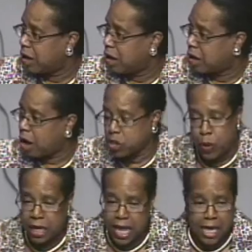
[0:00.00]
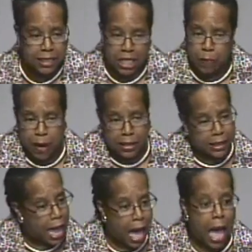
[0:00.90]
Because we can't sit up here and
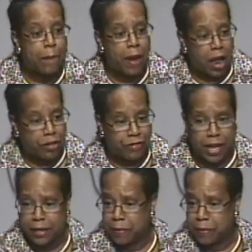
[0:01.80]
say, I'm perfect.